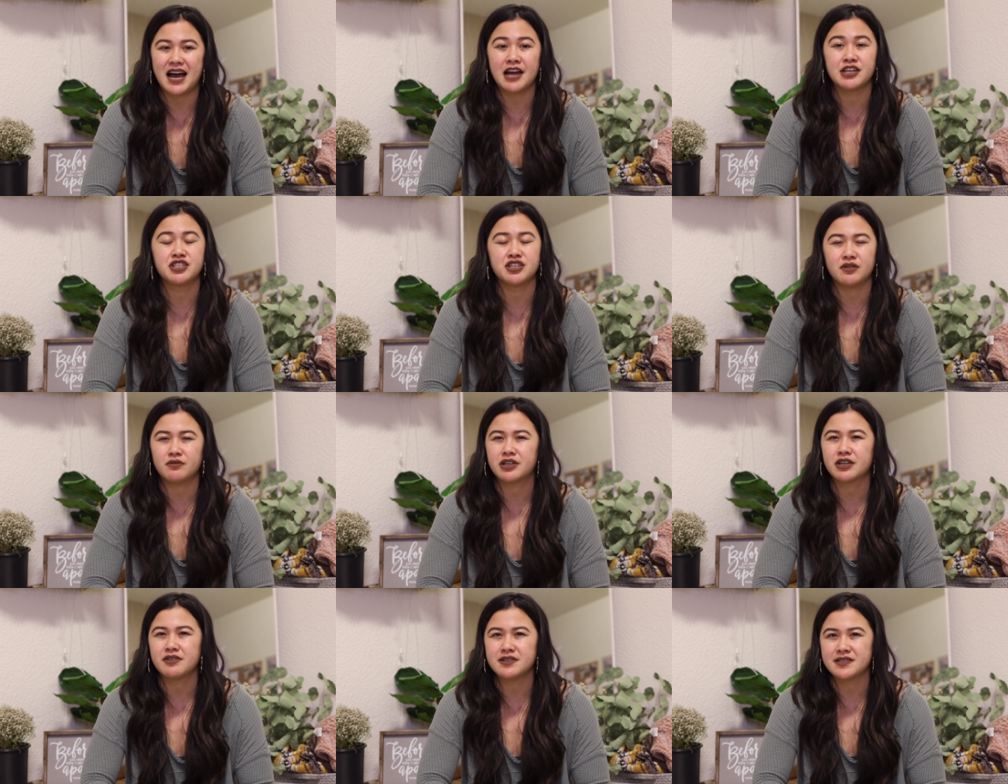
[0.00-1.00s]
I don't want
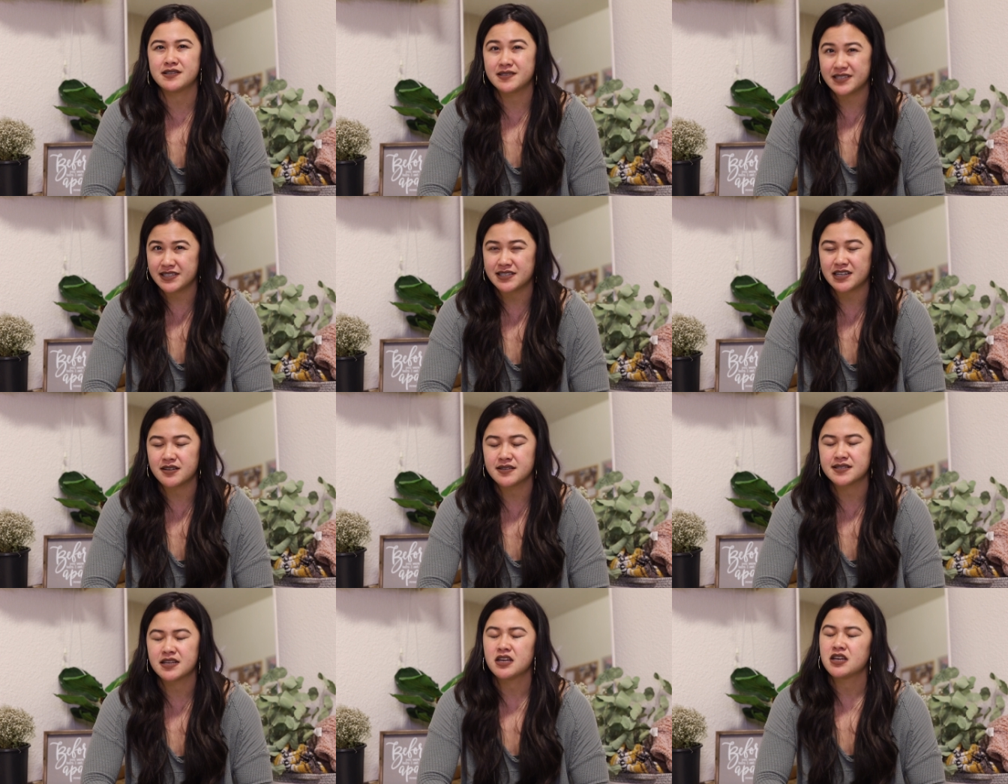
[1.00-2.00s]
to go into the
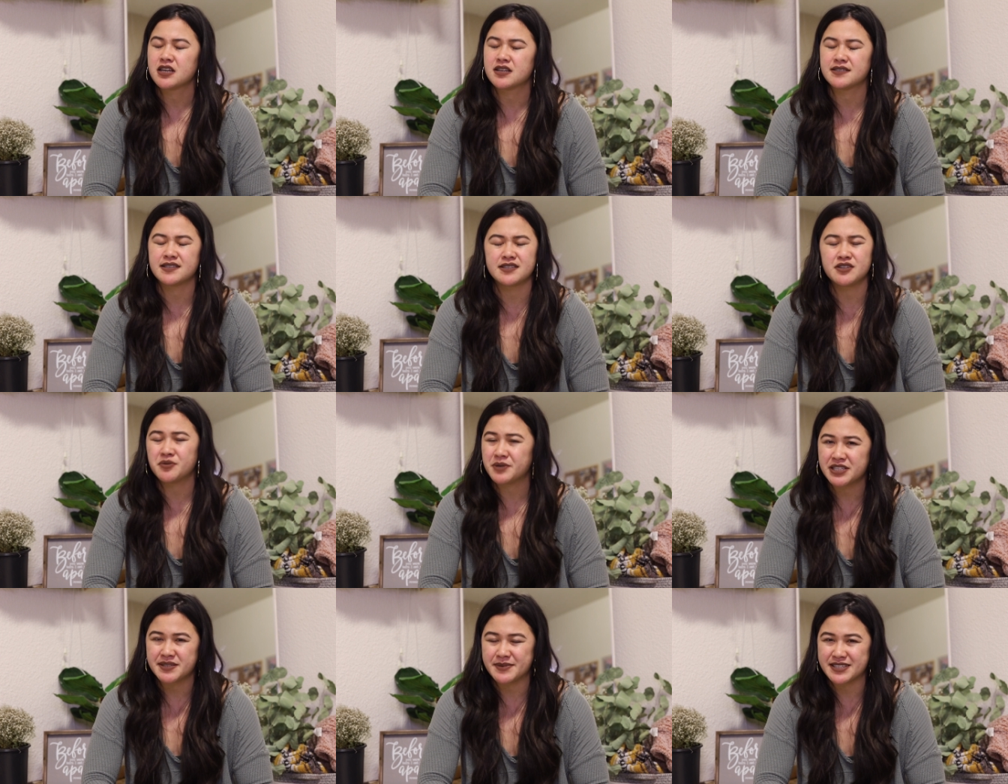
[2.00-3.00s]
details because it's
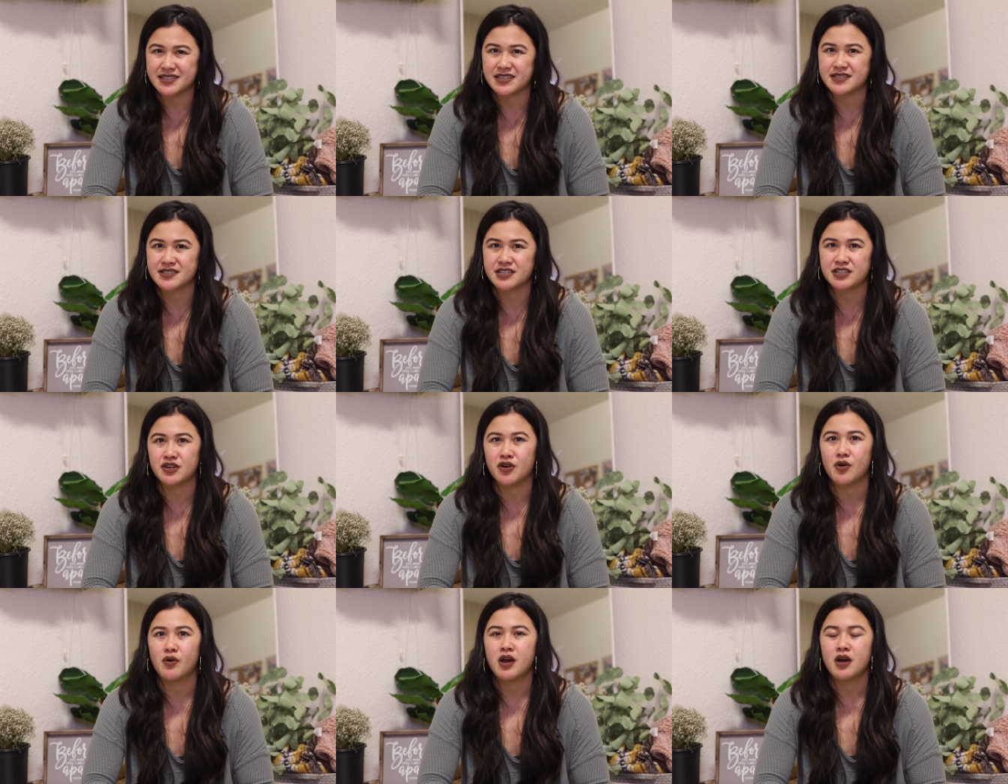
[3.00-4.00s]
nobody's business to
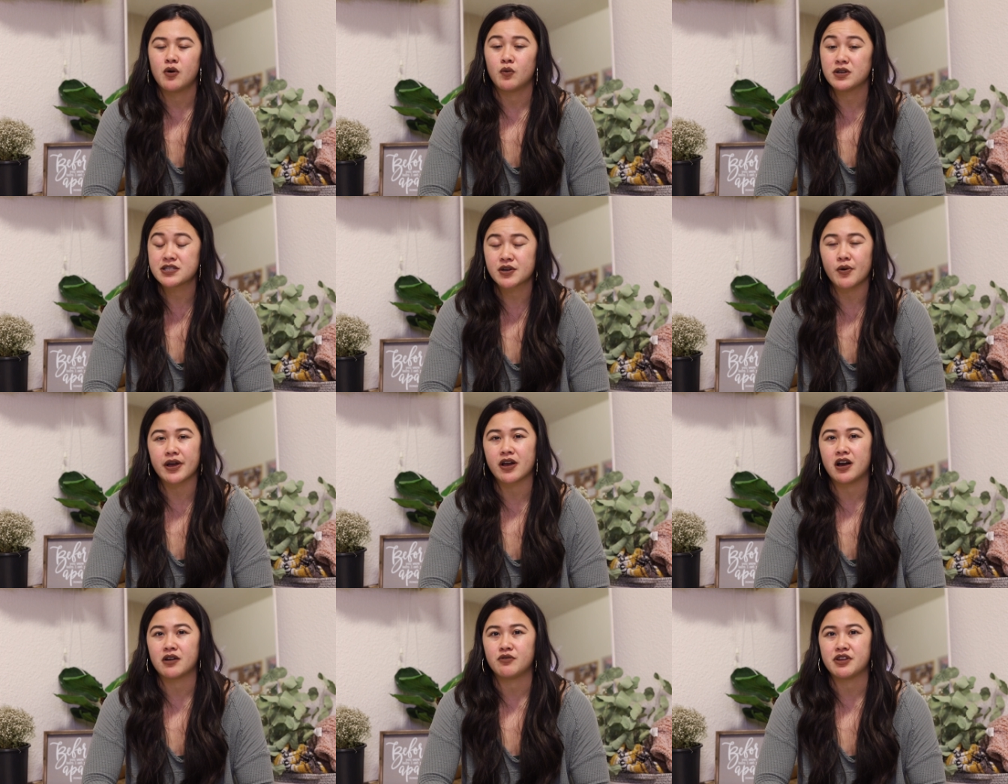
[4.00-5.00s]
know what's going
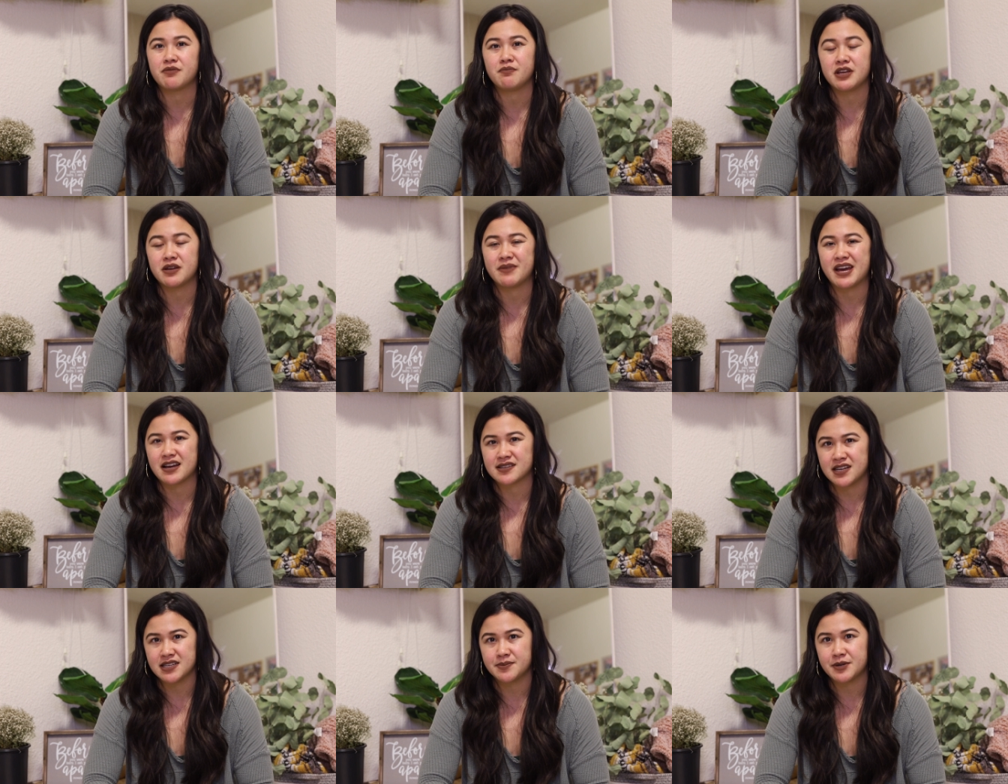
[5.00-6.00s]
on with me and my
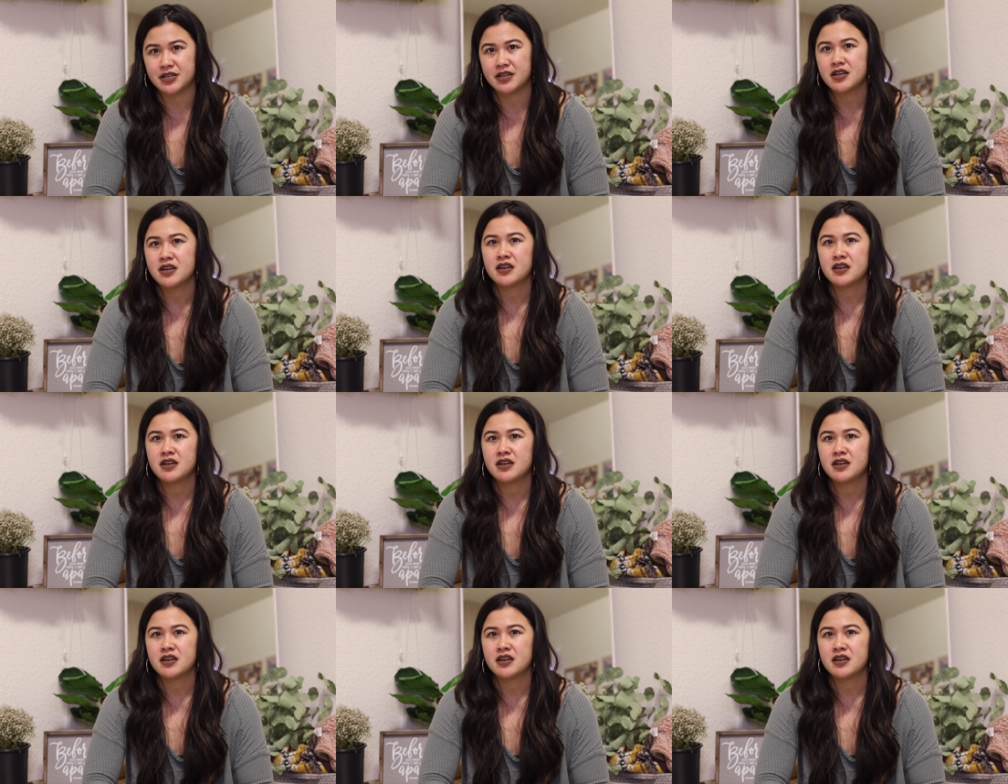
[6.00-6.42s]
ex-husband